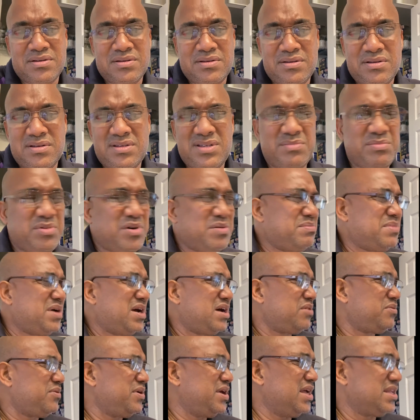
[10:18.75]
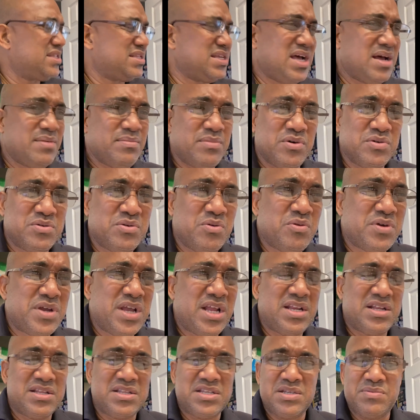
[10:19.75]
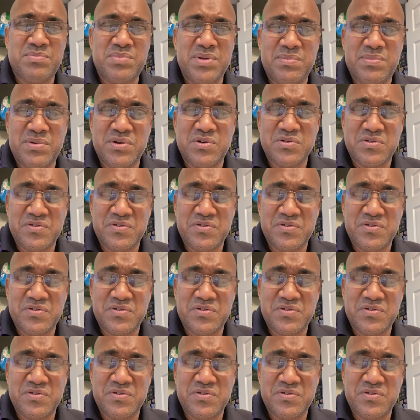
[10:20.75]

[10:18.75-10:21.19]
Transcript: You say, but Mark, what are you talking about? How can you teach people how